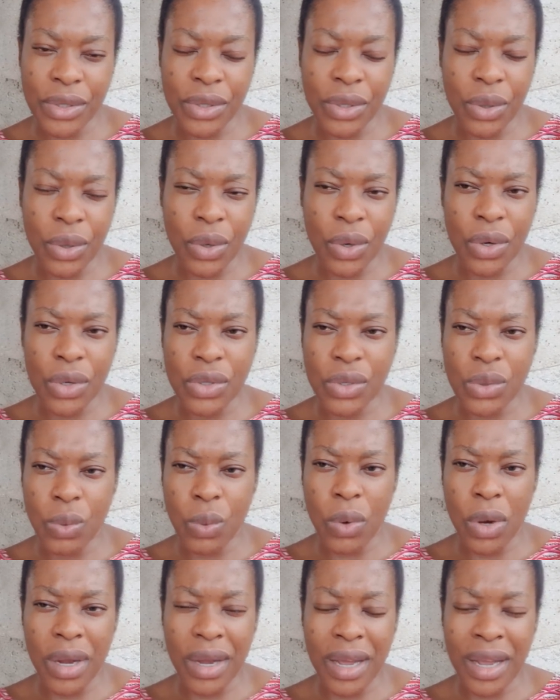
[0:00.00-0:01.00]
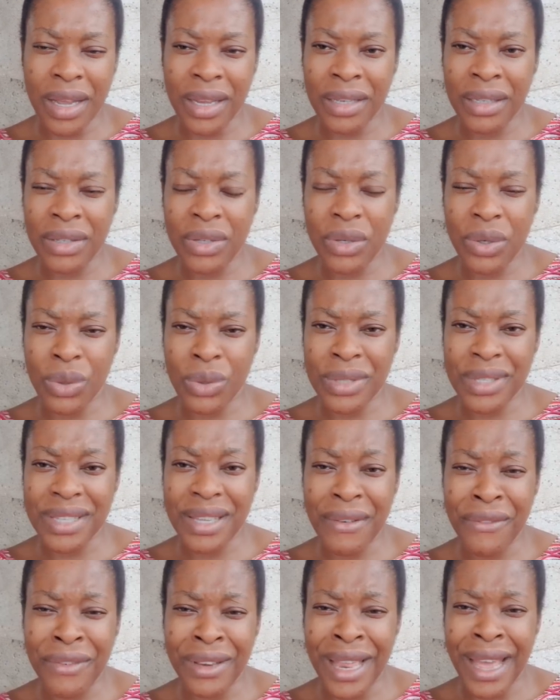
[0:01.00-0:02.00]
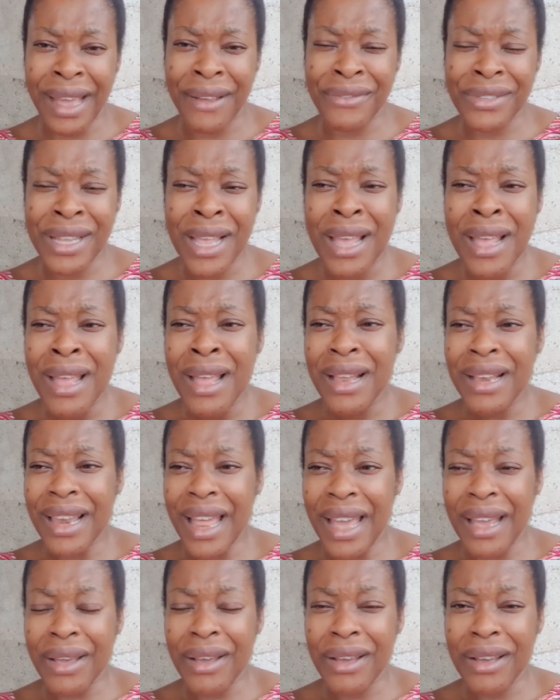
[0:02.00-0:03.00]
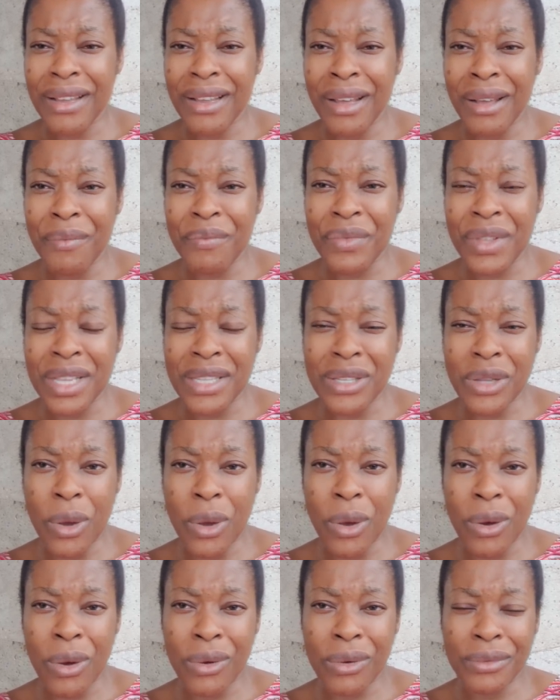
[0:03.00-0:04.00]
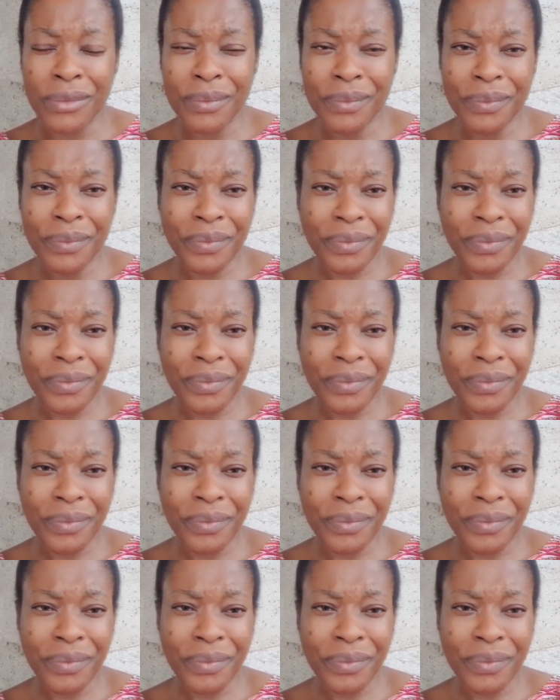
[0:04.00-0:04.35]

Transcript: you know, go to work and, you know, save lives. Like um this whole